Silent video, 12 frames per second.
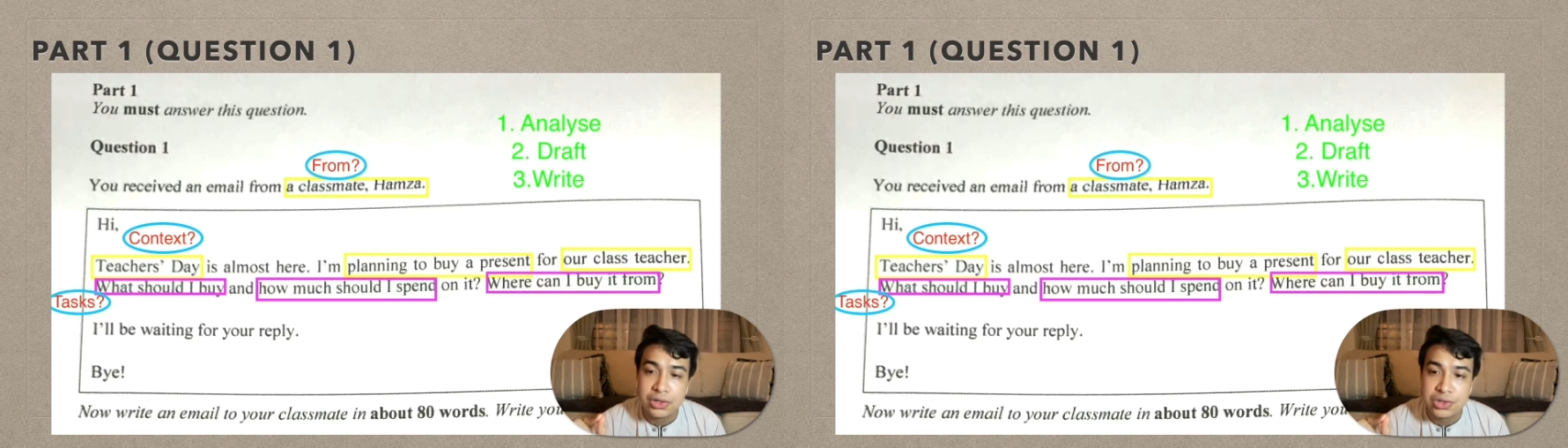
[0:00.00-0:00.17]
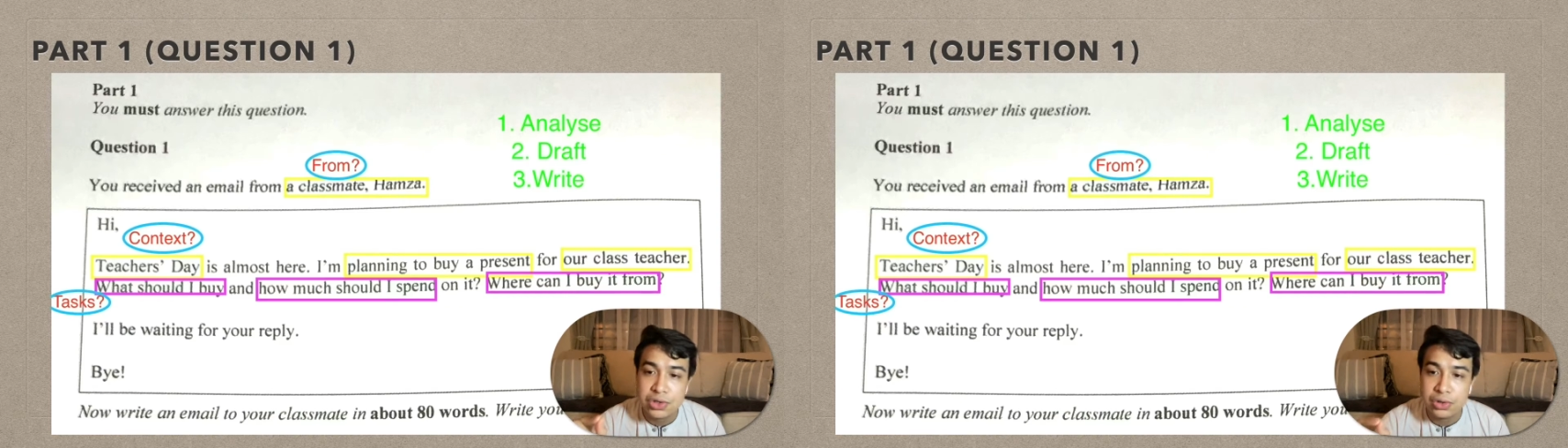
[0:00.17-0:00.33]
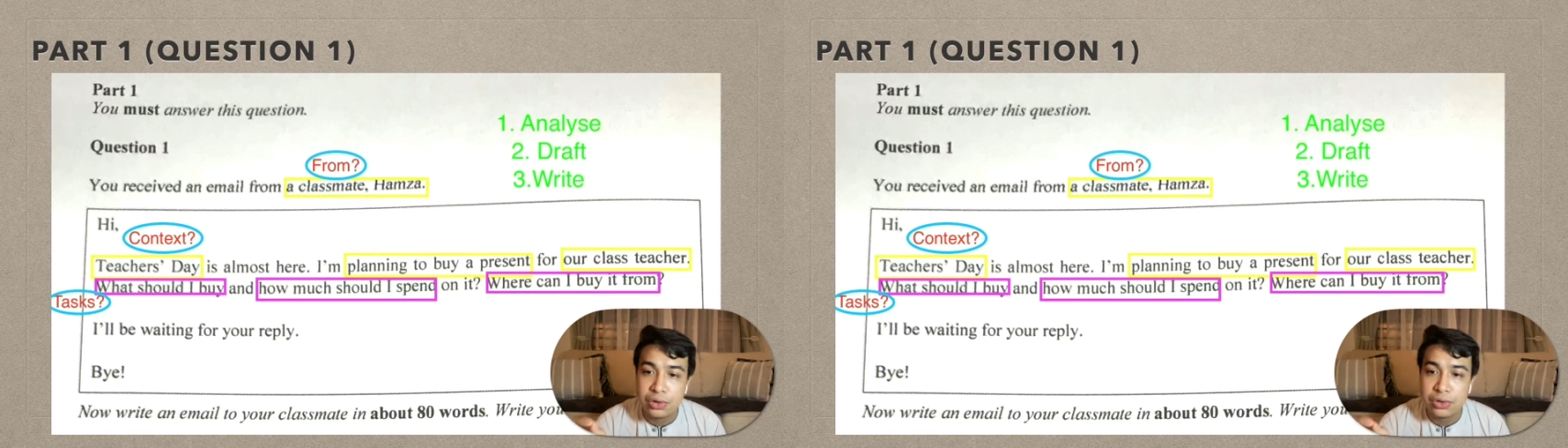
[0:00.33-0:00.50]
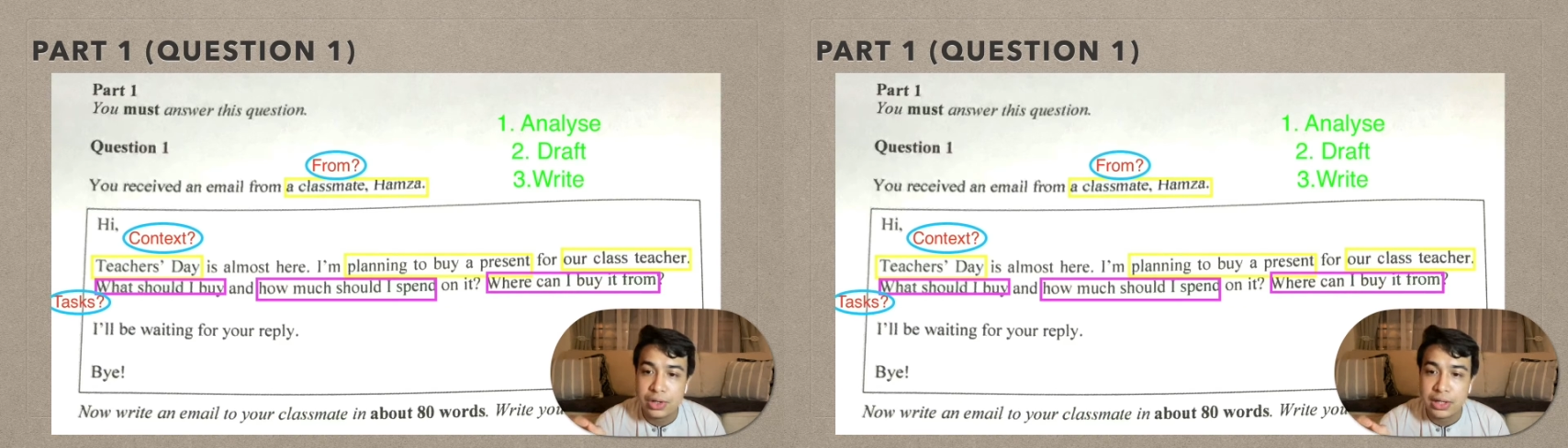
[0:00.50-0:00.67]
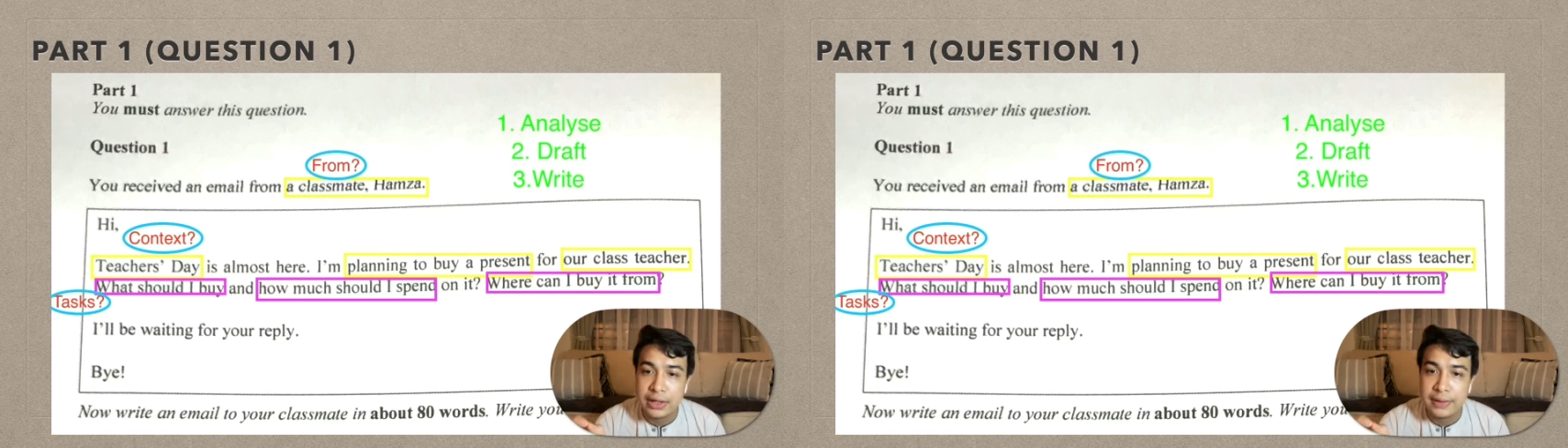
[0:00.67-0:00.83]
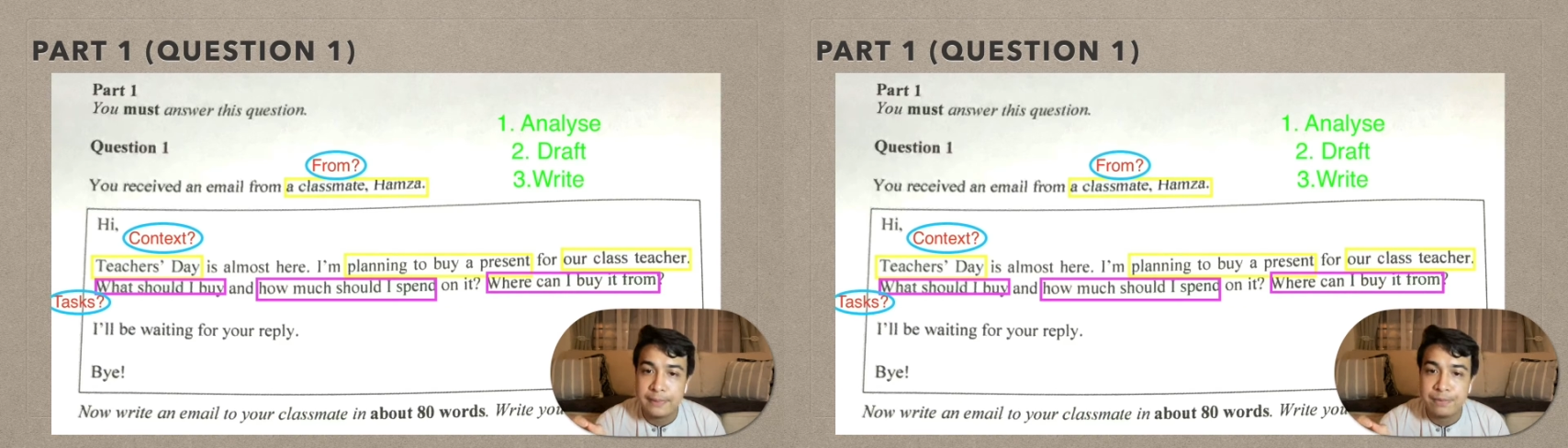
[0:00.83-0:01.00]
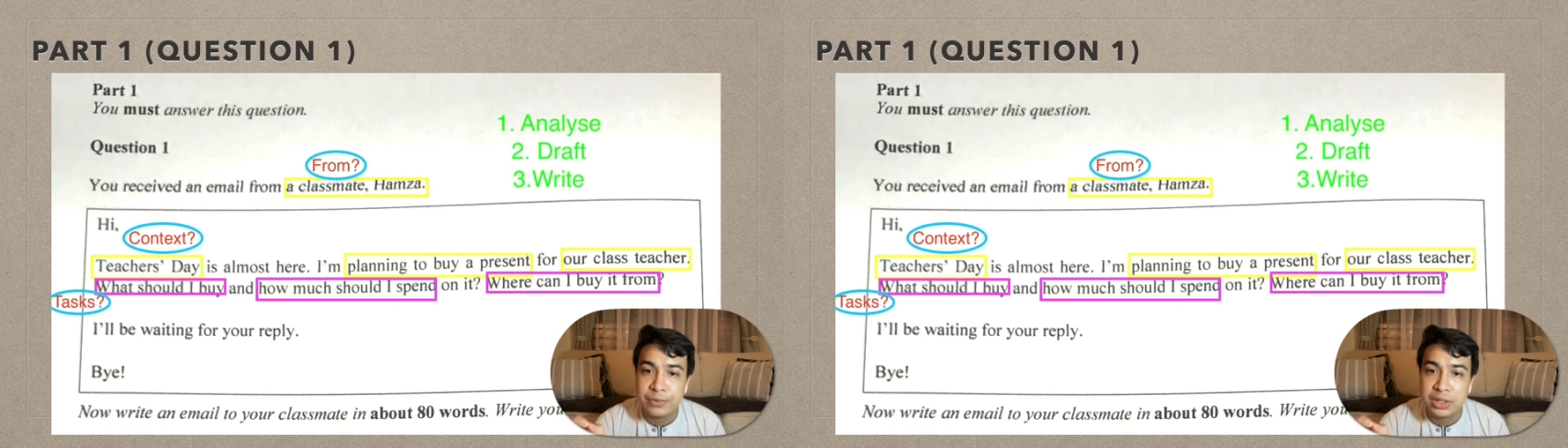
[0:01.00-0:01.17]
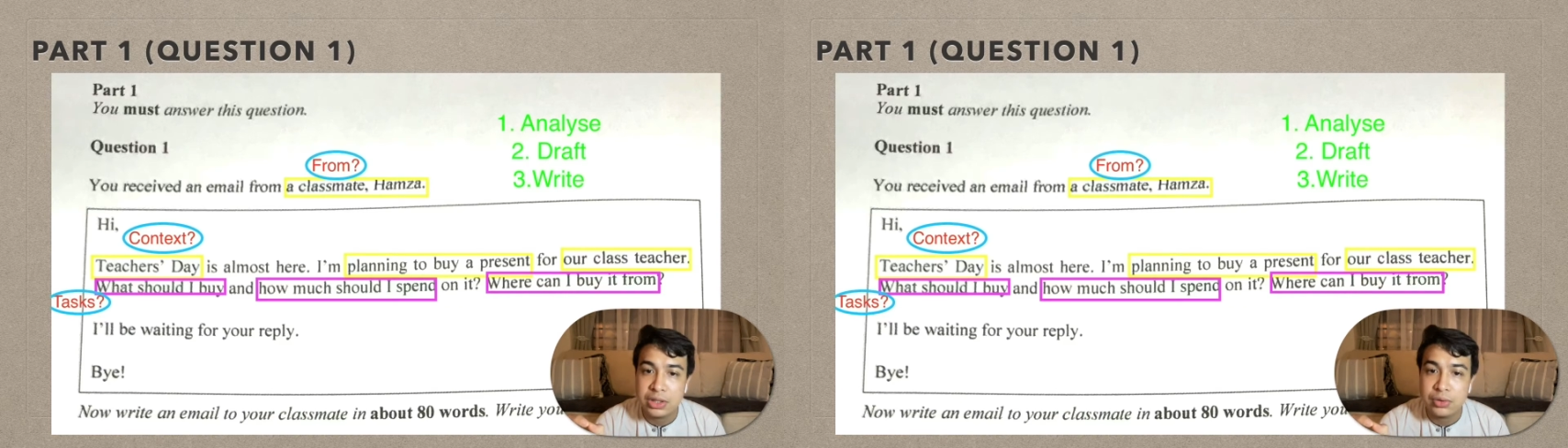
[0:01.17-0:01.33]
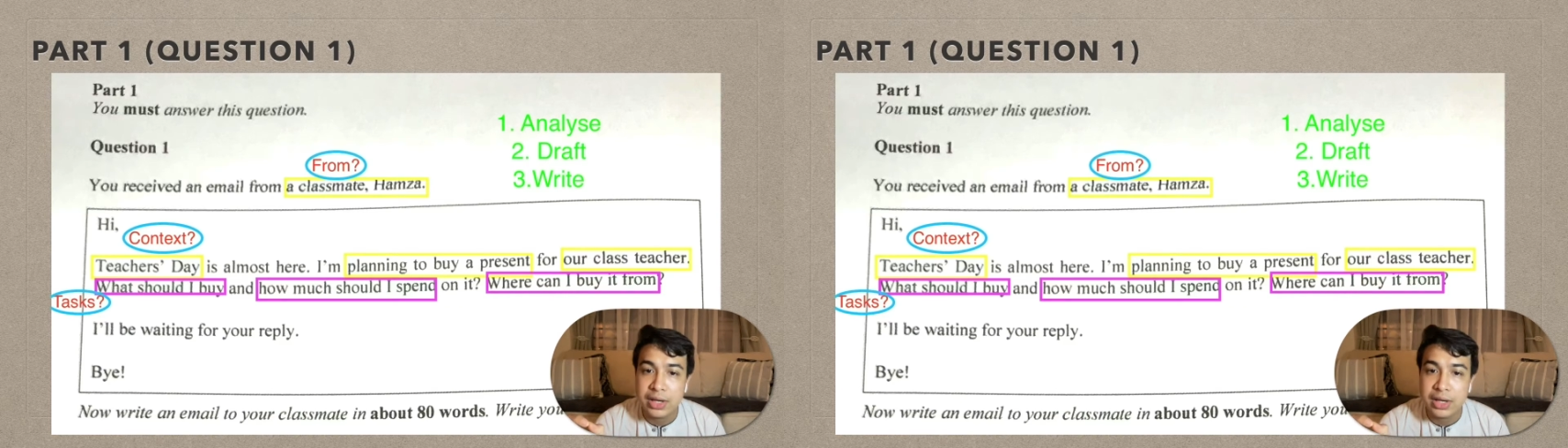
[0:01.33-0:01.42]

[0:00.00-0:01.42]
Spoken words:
you